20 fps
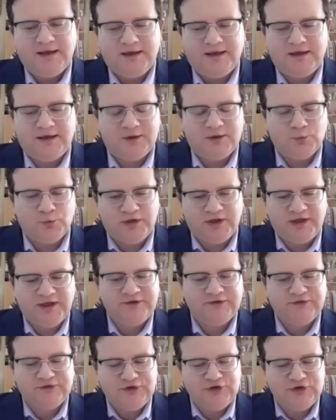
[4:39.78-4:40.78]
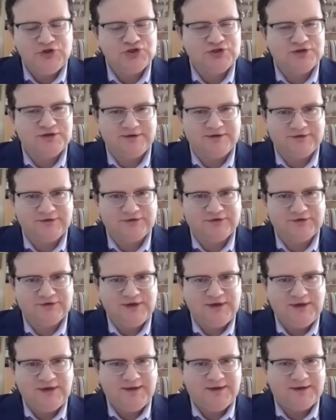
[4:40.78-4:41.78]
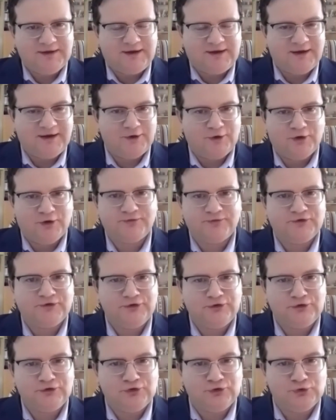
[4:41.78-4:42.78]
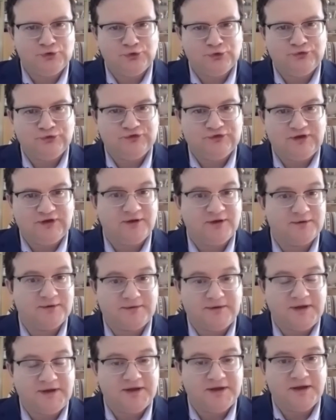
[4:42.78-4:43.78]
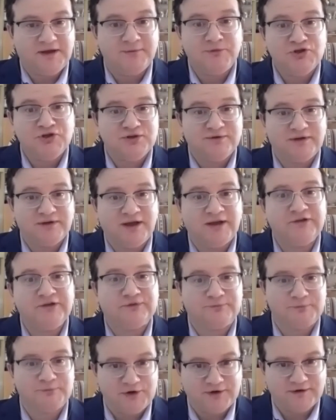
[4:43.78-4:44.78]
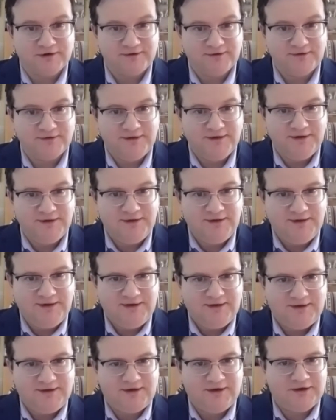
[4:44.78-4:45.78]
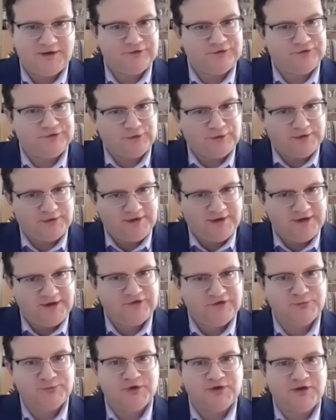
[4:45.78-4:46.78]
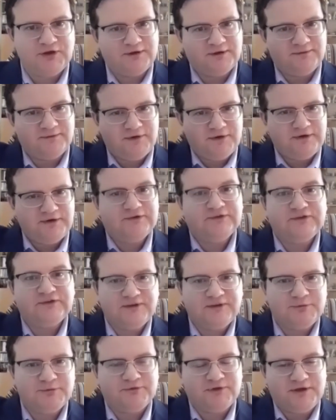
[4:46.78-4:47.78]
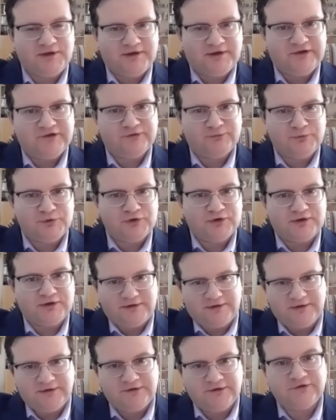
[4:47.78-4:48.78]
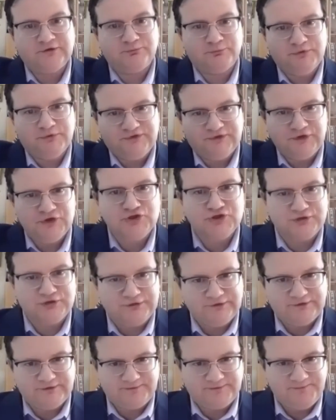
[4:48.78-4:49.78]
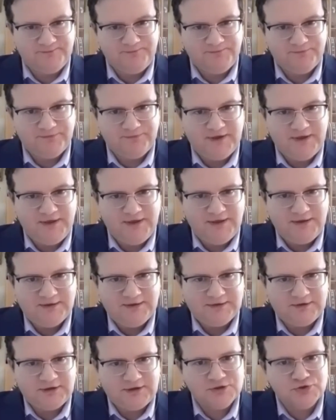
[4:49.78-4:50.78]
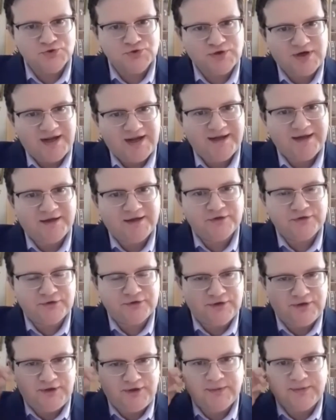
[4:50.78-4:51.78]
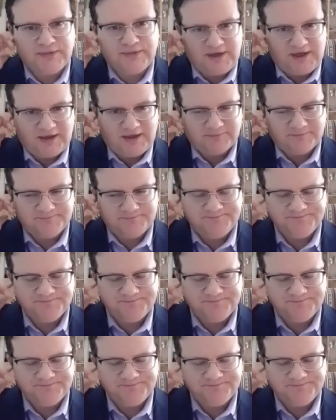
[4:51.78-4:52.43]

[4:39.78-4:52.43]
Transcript: And when I teach this, I often use a, an image of an iceberg. And so on the iceberg, you know, the very tip of the iceberg is positions. Now, right underneath that